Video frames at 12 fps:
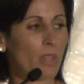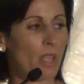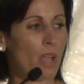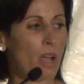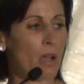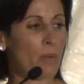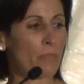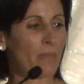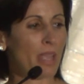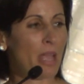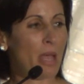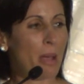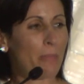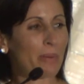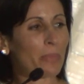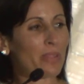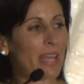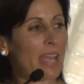
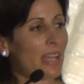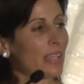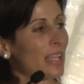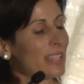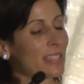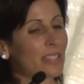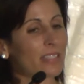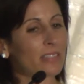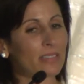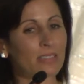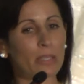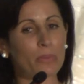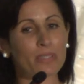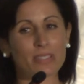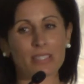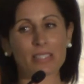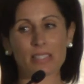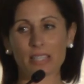But with ALS, there was
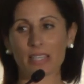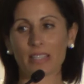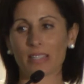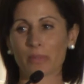this thing.